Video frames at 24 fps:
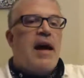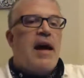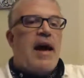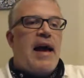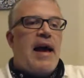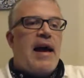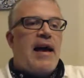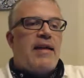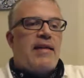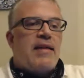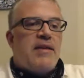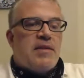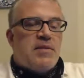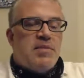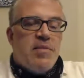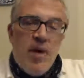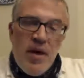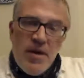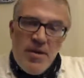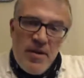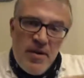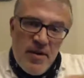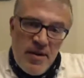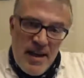and this
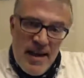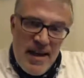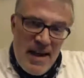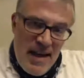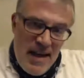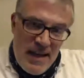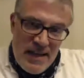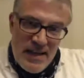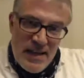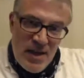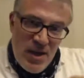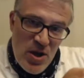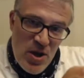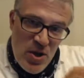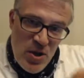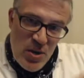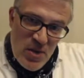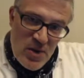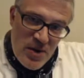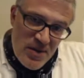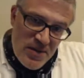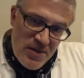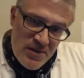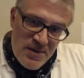mother kind of had to
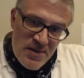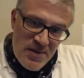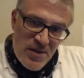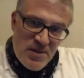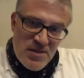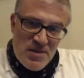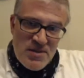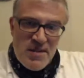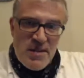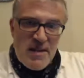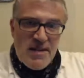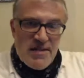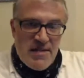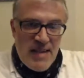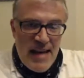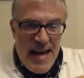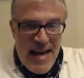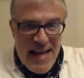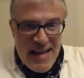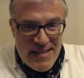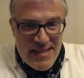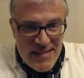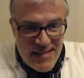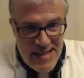goad her son and say,
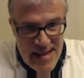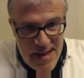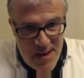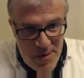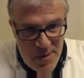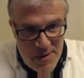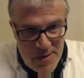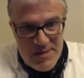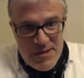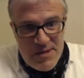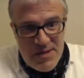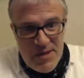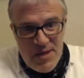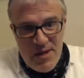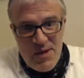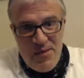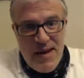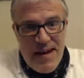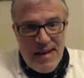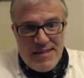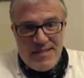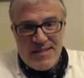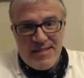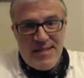ask that question that you
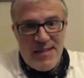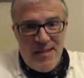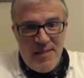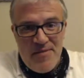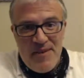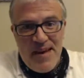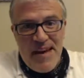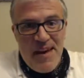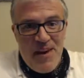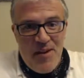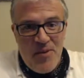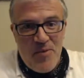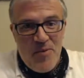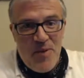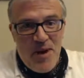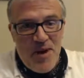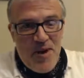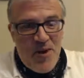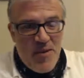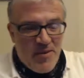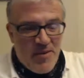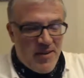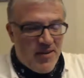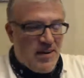asked in the van on the way
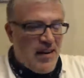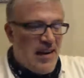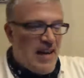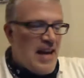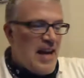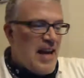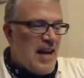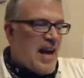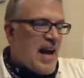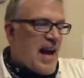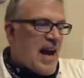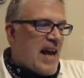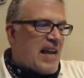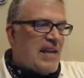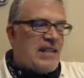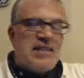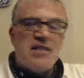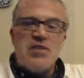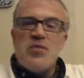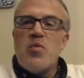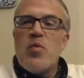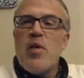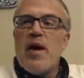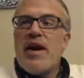over. And he
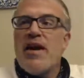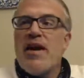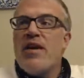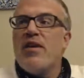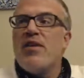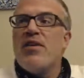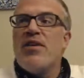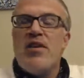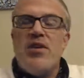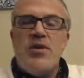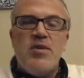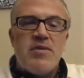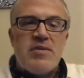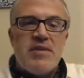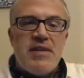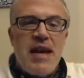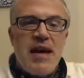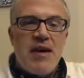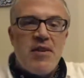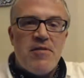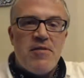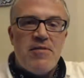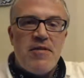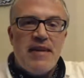says, where do you
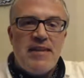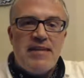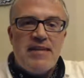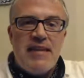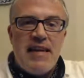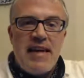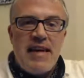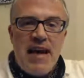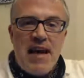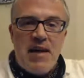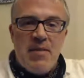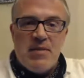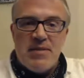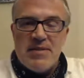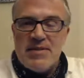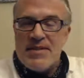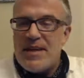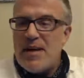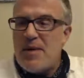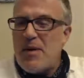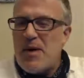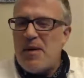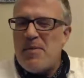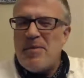sacrifice the animals?
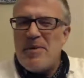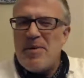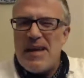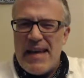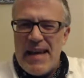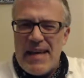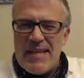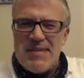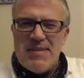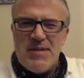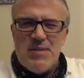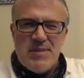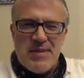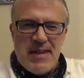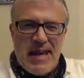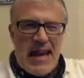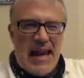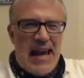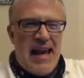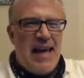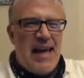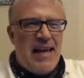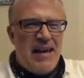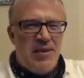I'm going to guess he was like
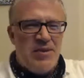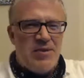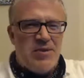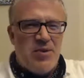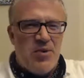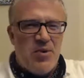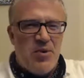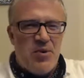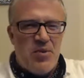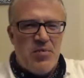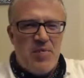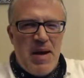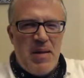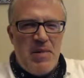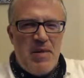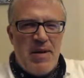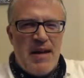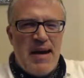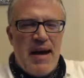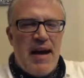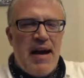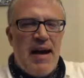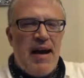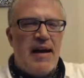8 years old, maybe
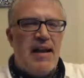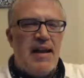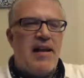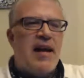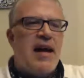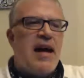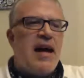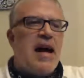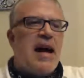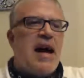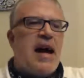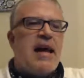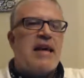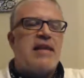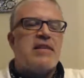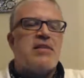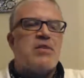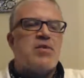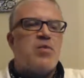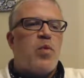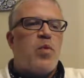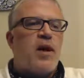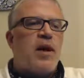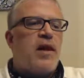9. And he
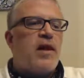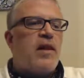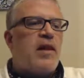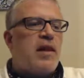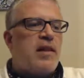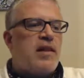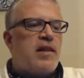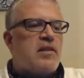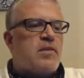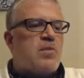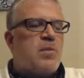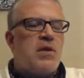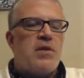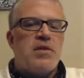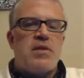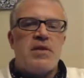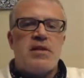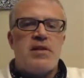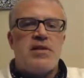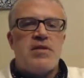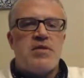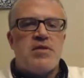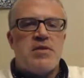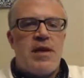says, where in this
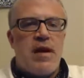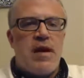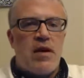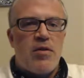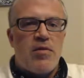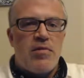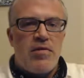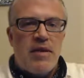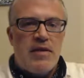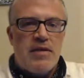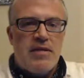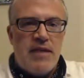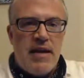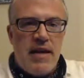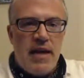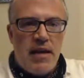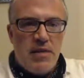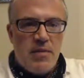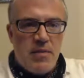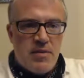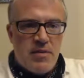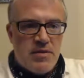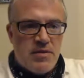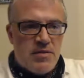building do you sacrifice the
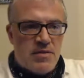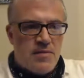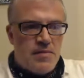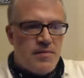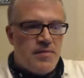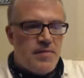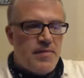animals?